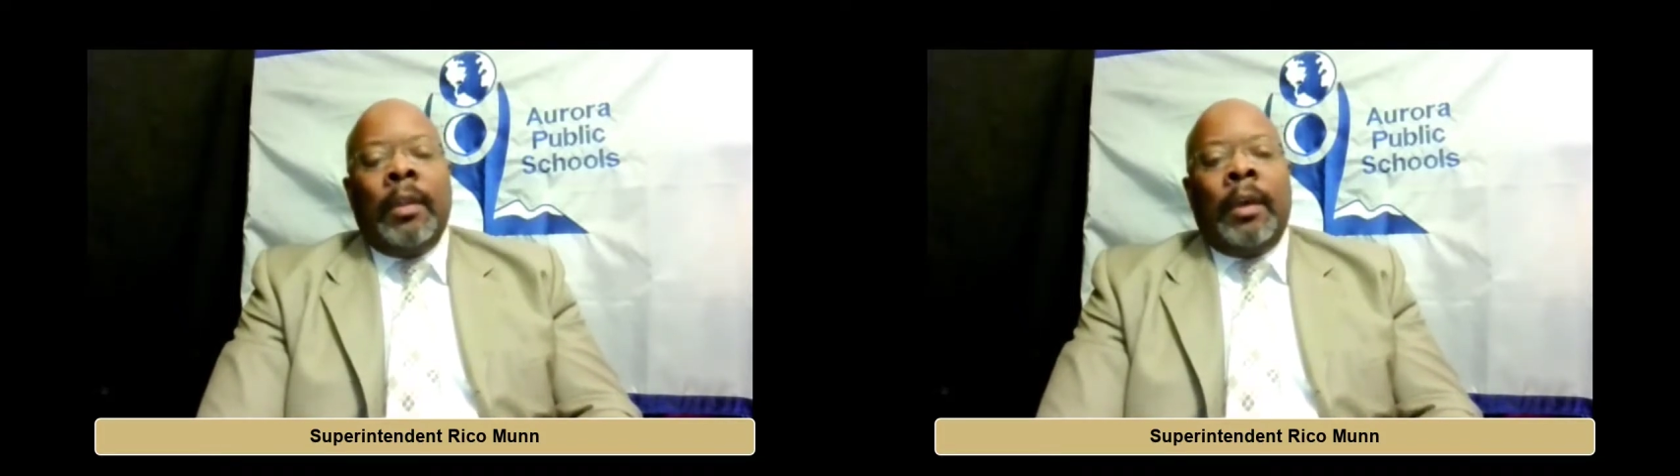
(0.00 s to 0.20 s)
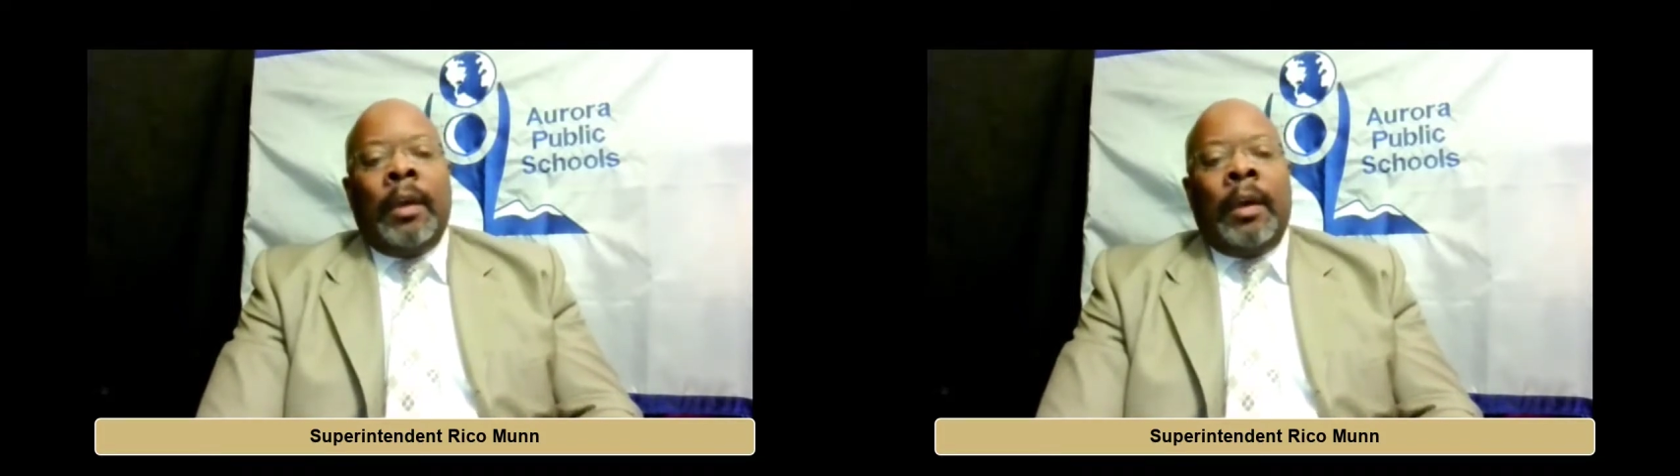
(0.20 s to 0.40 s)

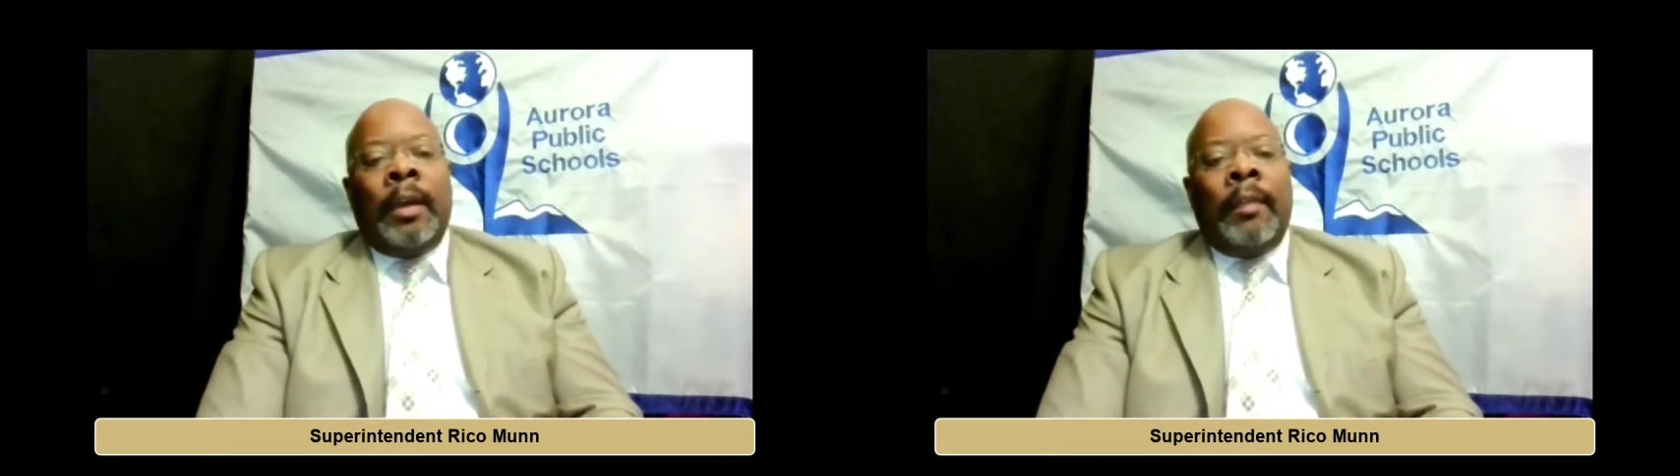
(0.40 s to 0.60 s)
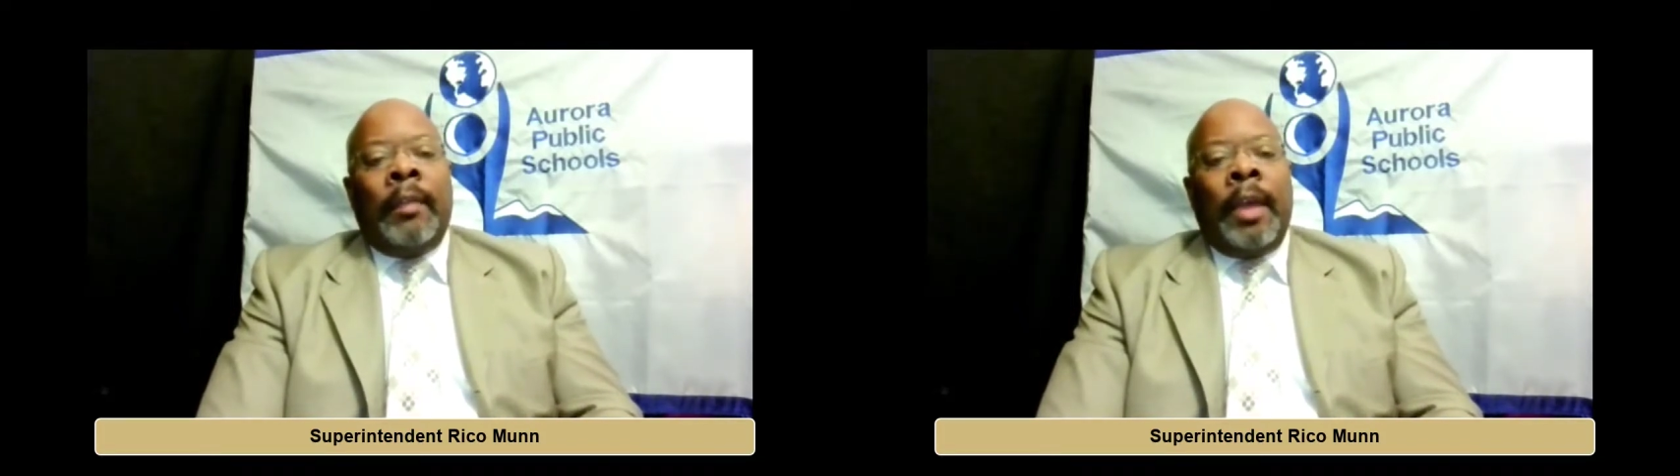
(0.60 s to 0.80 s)

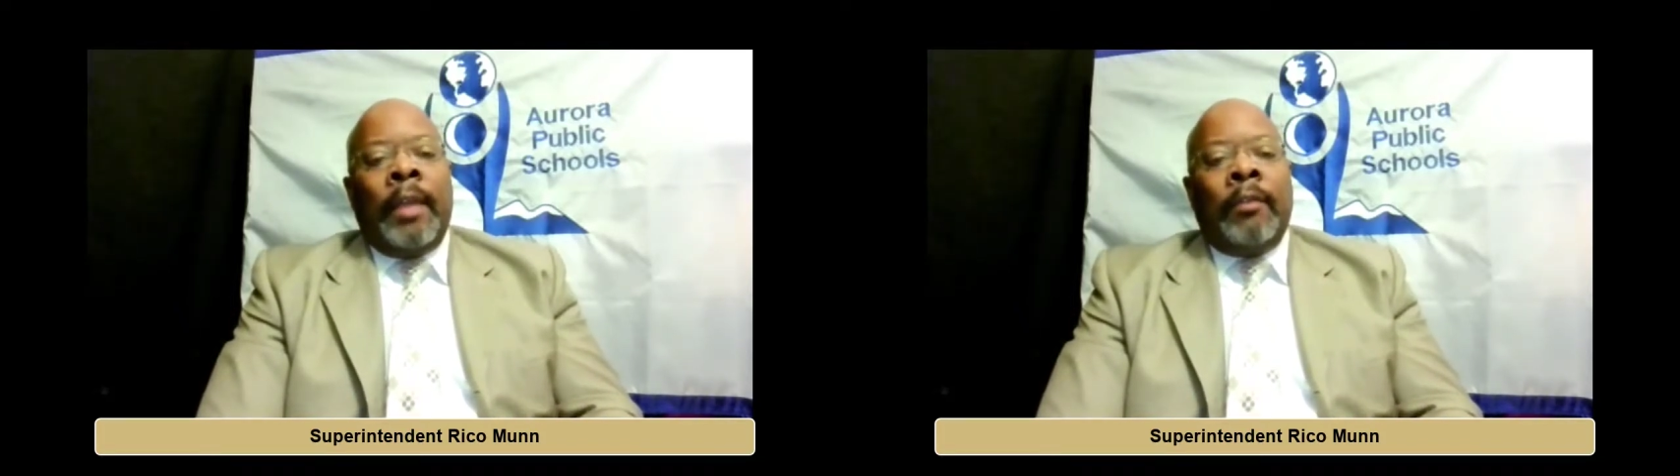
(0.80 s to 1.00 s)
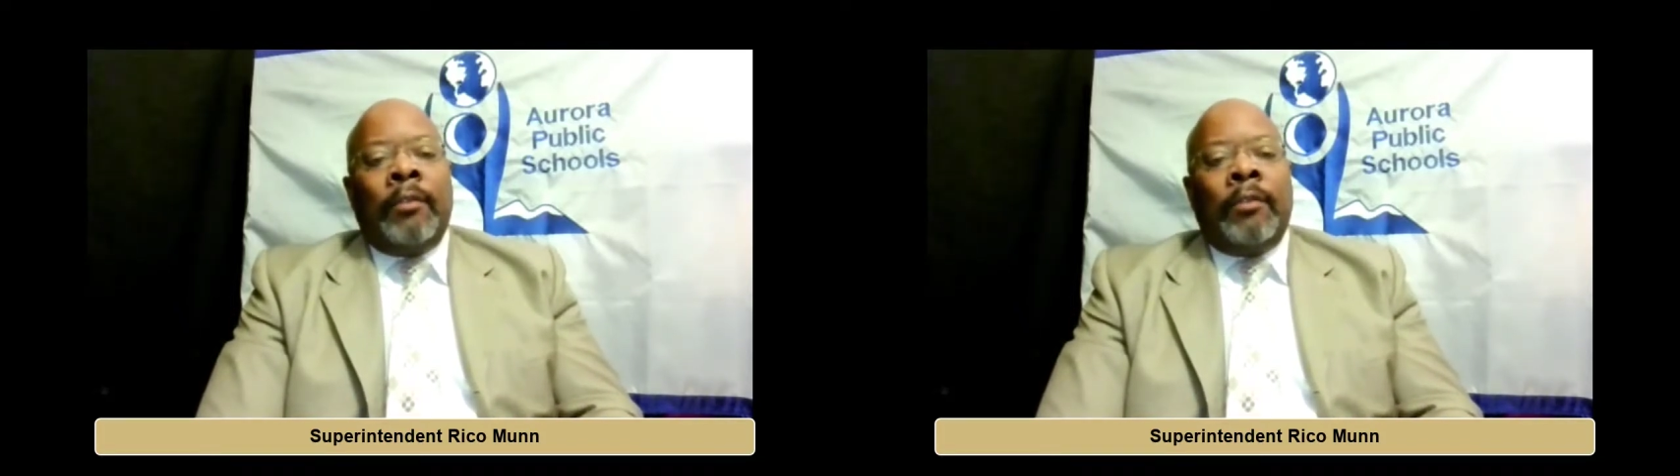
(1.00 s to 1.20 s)
and
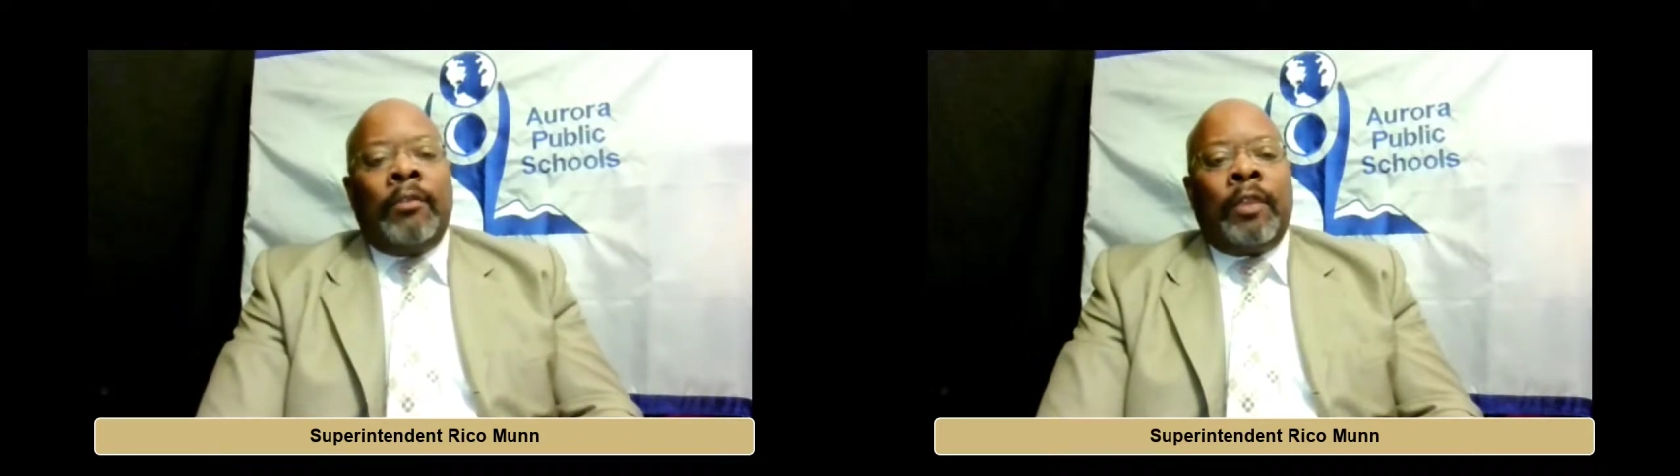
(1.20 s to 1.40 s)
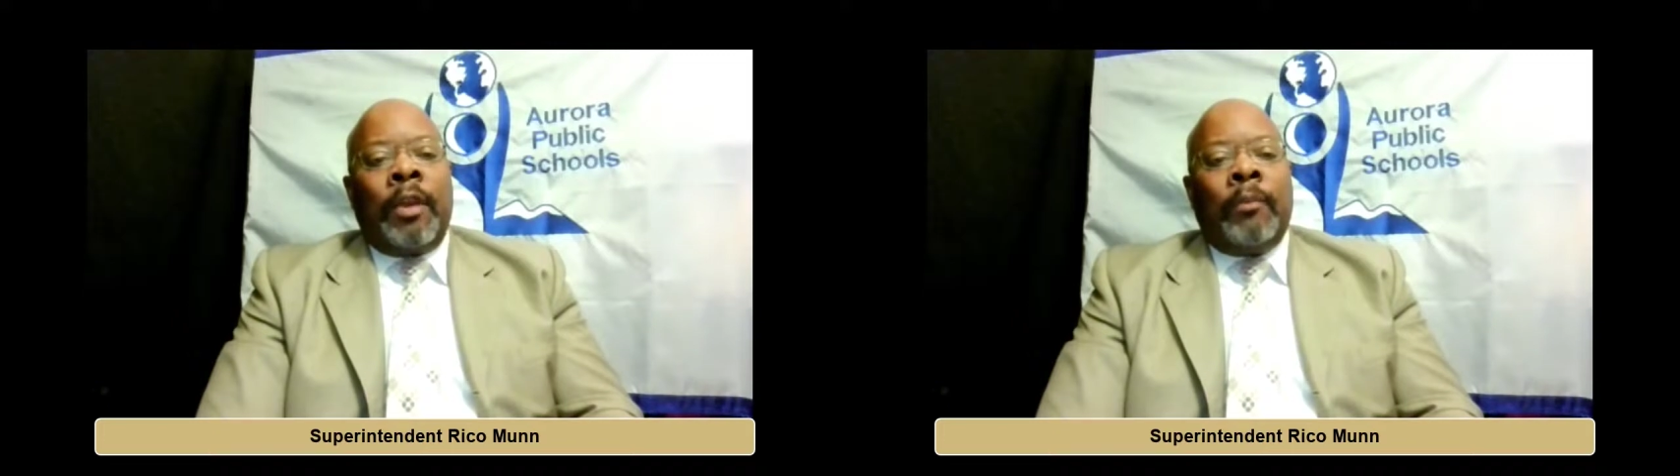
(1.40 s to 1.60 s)
then
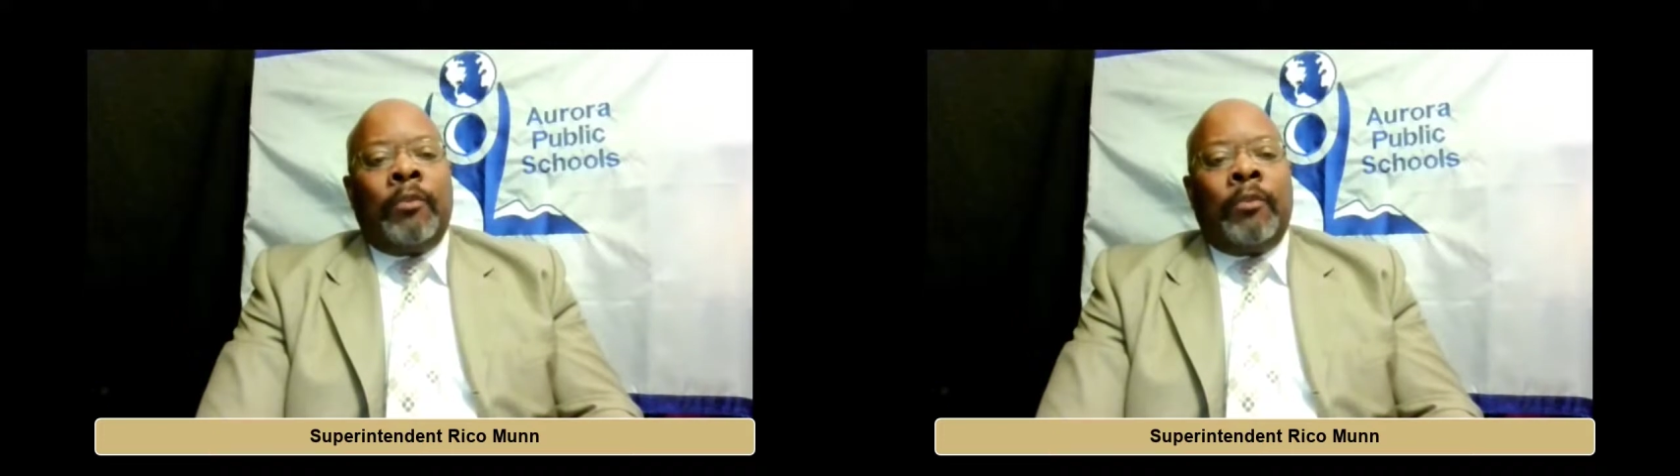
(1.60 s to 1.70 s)
some